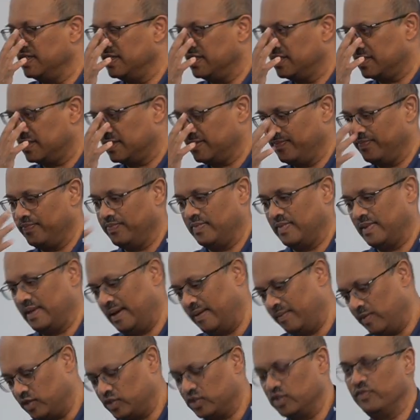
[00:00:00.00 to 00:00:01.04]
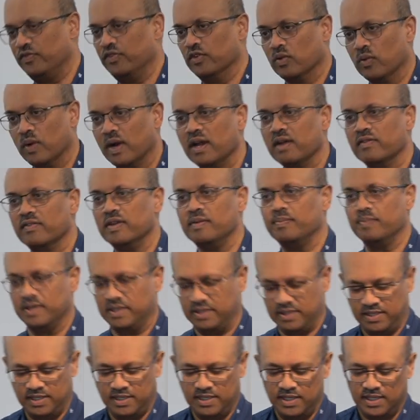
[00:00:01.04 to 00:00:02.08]
is I'm not sure if you're aware of it,
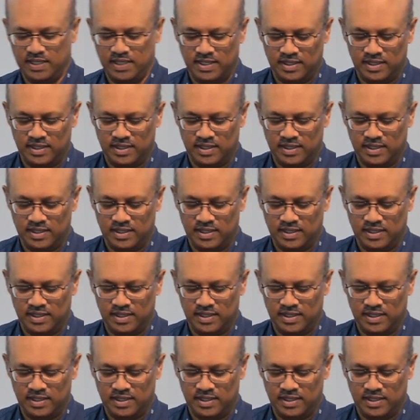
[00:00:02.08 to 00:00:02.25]
but